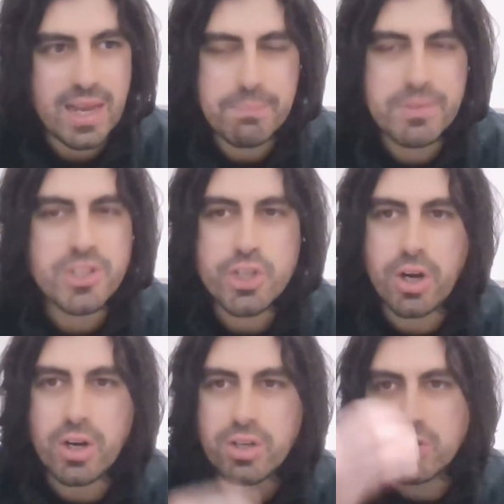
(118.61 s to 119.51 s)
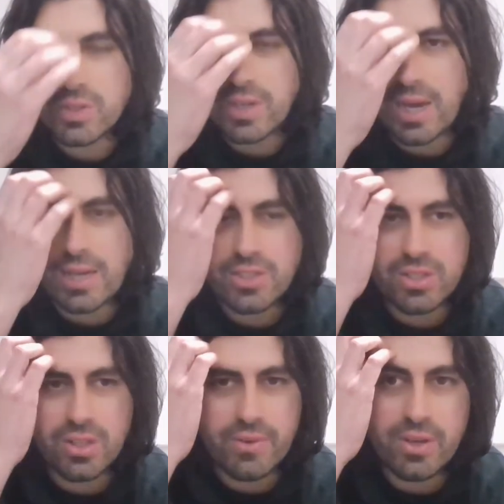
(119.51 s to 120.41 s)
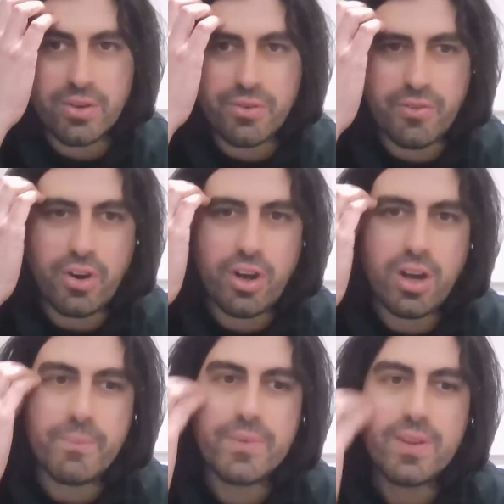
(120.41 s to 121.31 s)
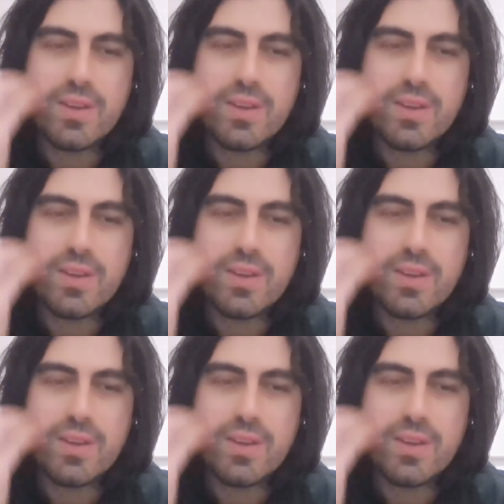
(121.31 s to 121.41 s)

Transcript: I'd be shocked. Arsenal are in good form.